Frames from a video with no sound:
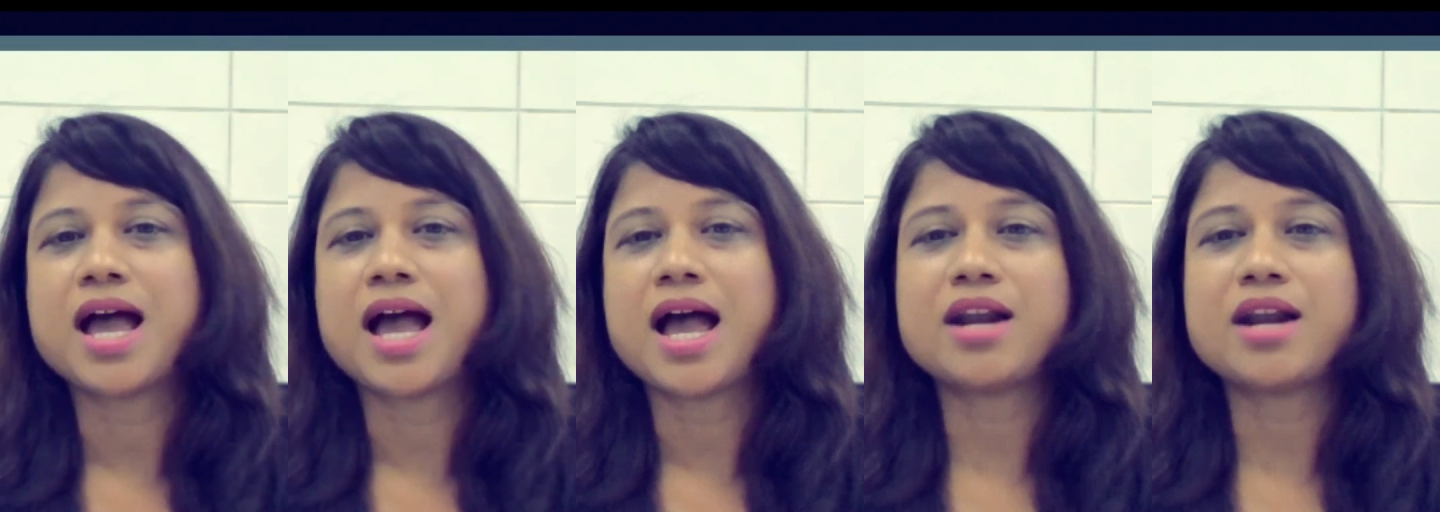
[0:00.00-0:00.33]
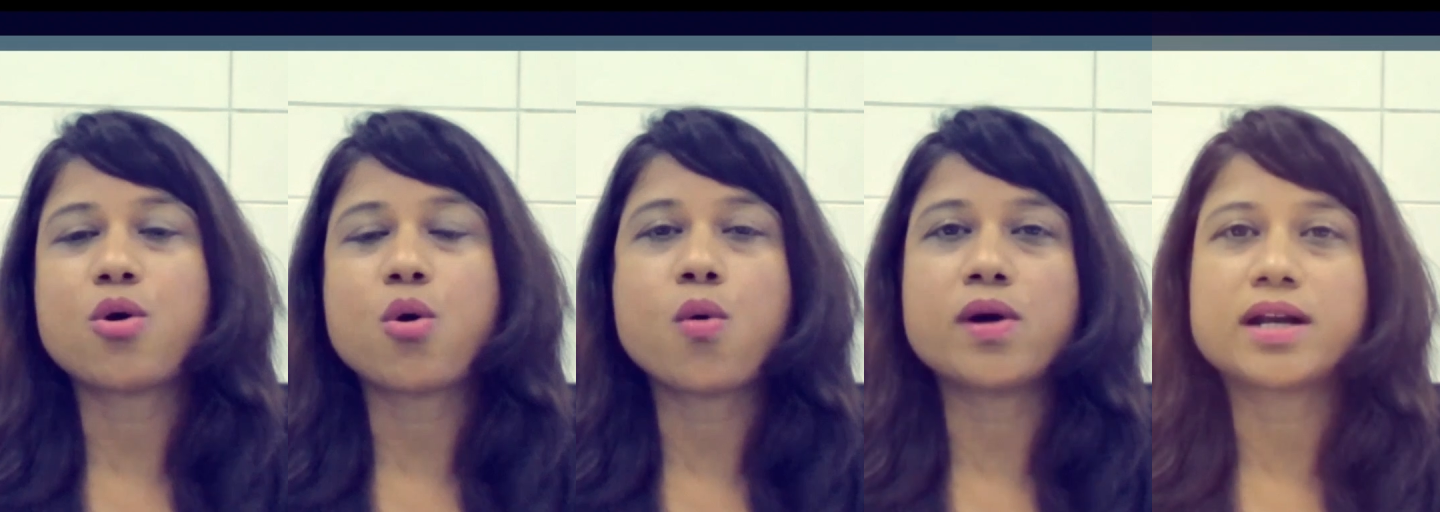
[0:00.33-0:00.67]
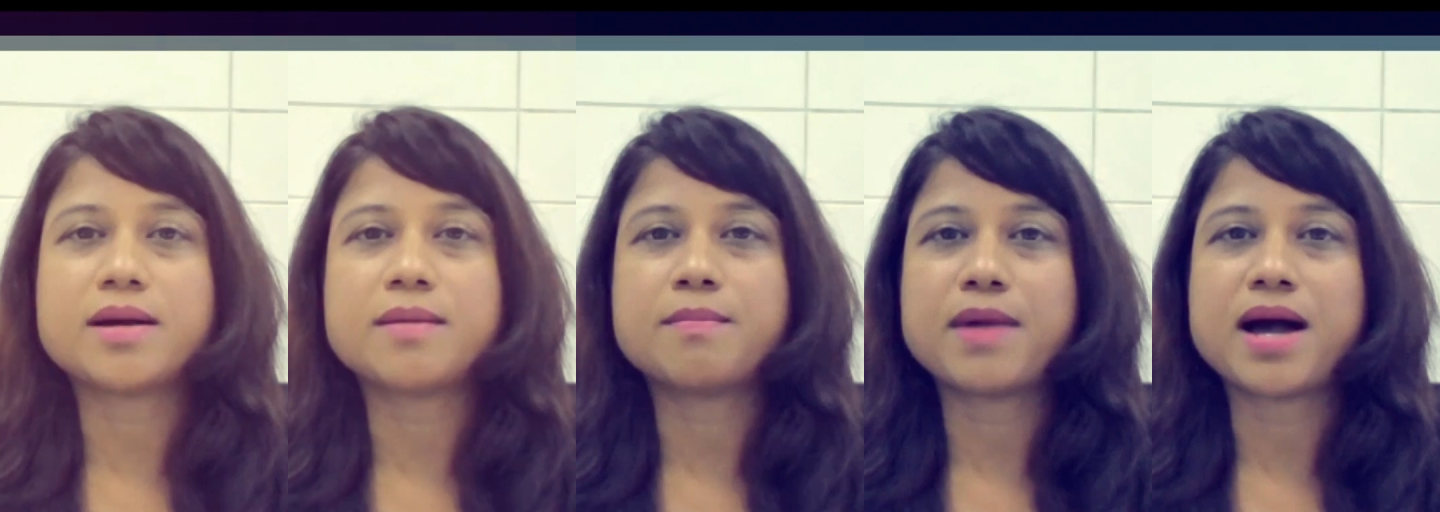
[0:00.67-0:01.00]
and
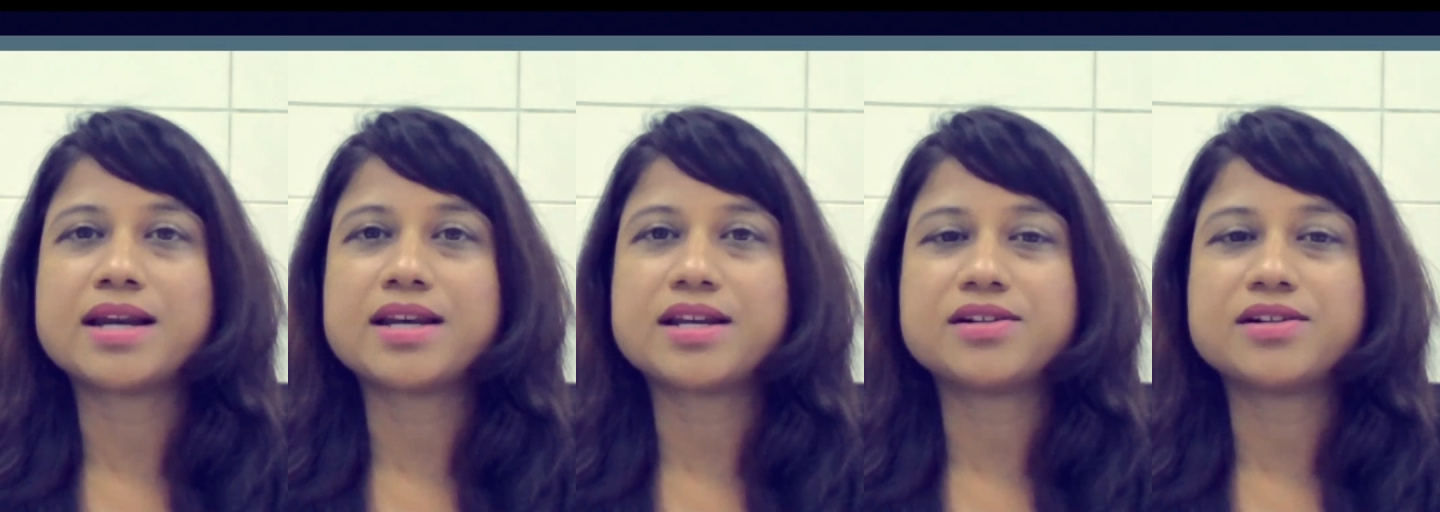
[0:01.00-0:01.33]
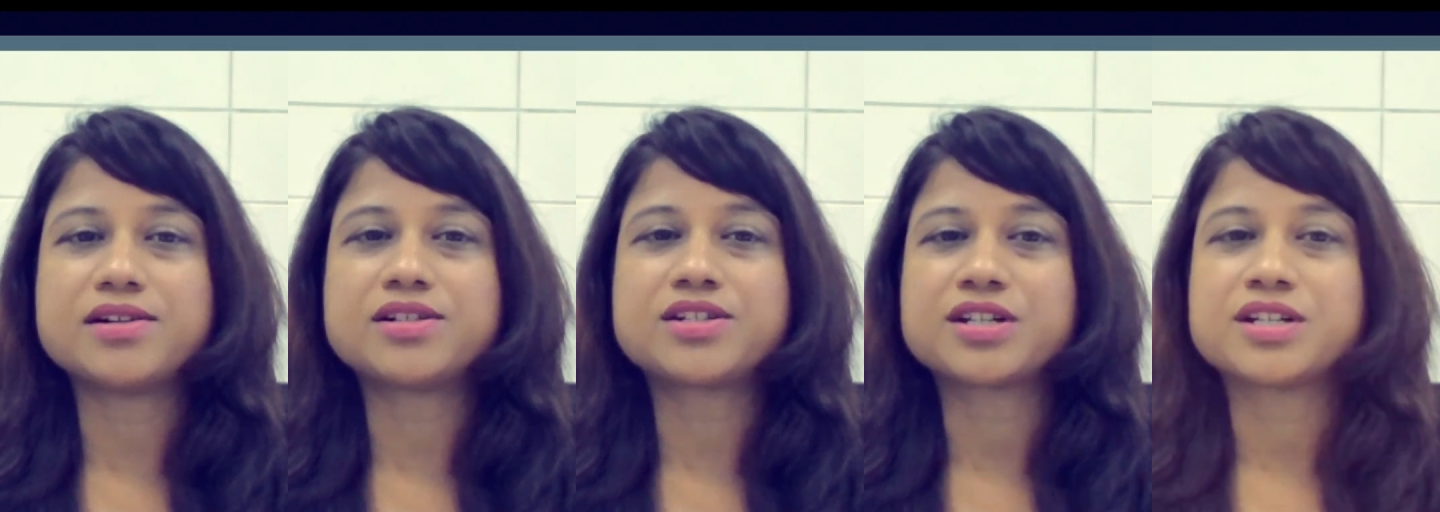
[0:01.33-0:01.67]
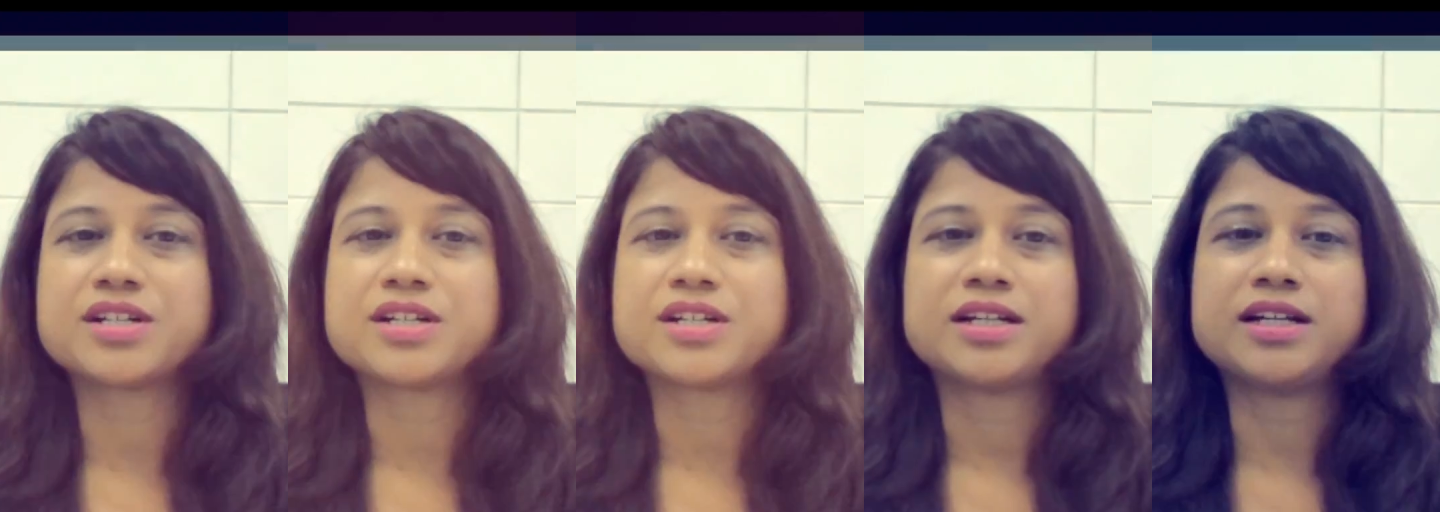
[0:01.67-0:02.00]
overcome barriers
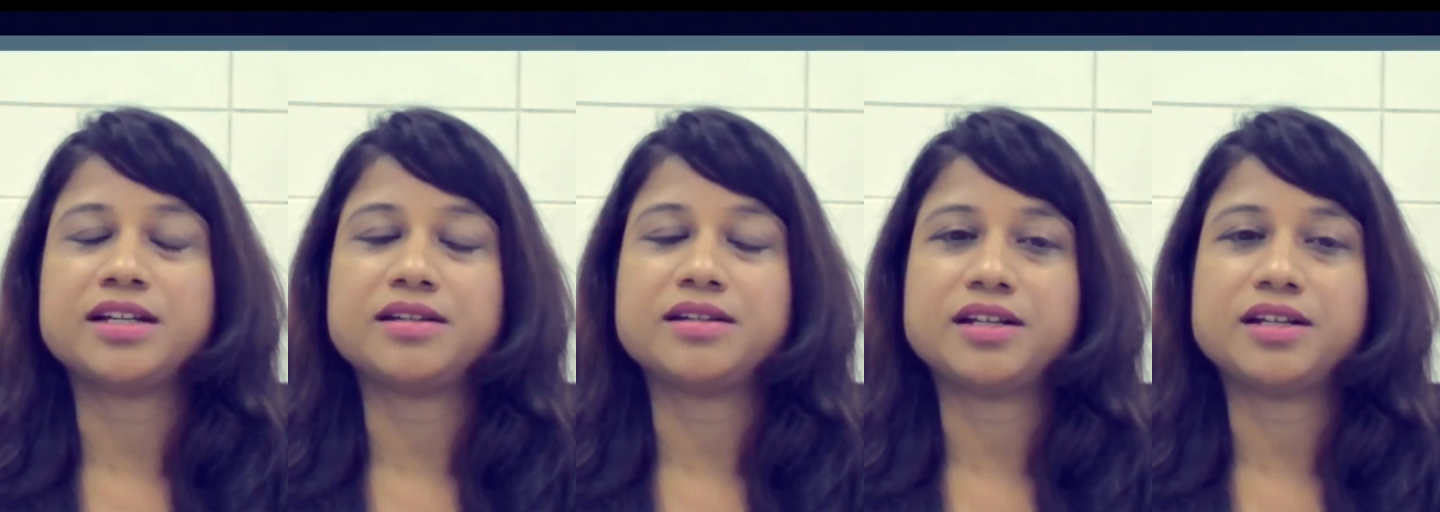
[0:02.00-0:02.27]
in,